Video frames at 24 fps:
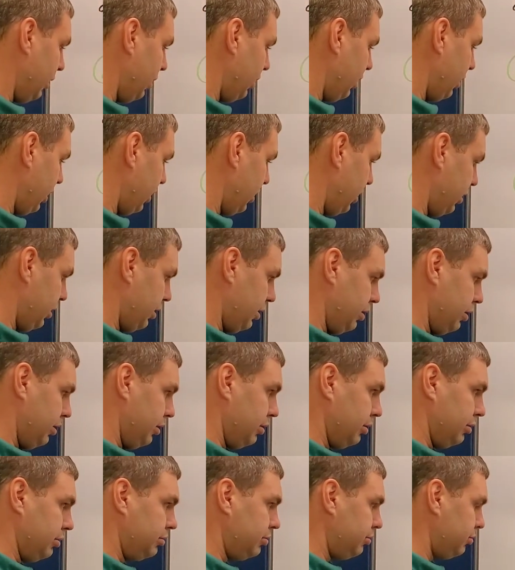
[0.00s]

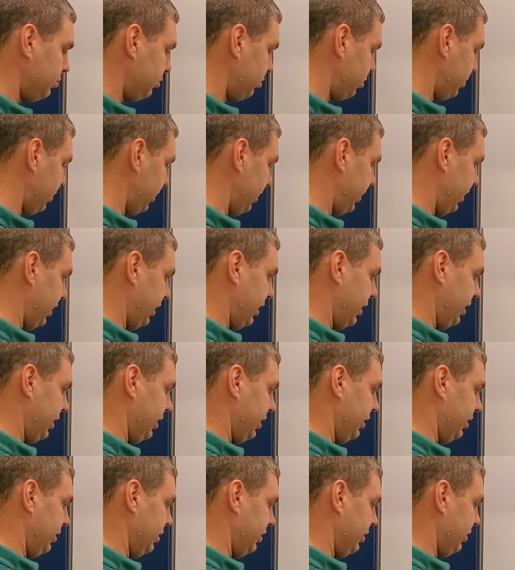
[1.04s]
Um, and
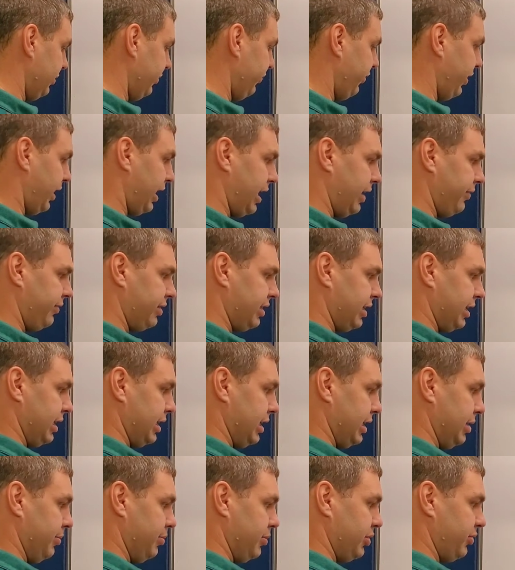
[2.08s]
then five
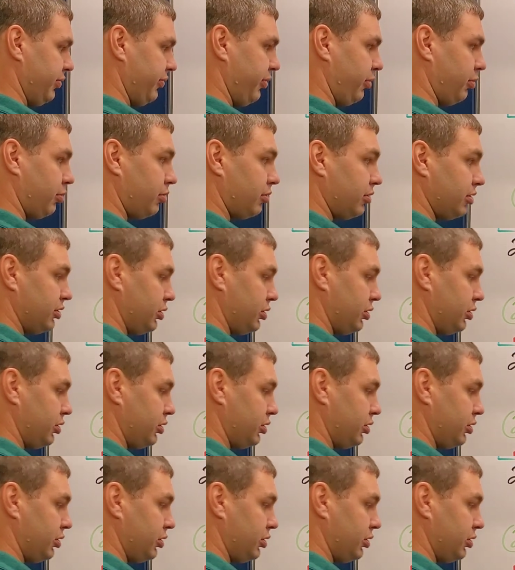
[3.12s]
times four is